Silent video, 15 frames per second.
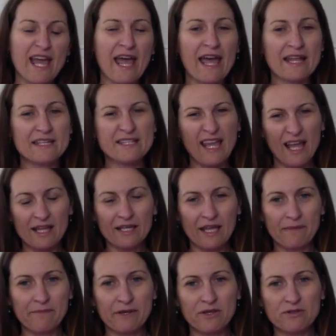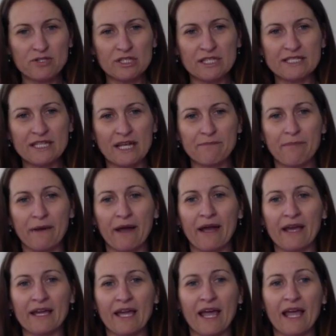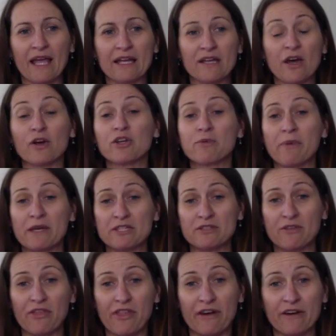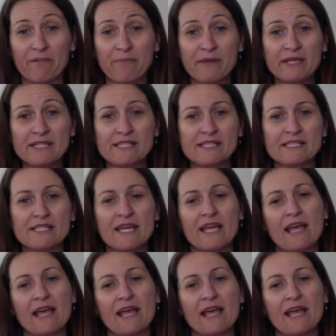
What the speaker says: And that can be usually done by an occupational therapist.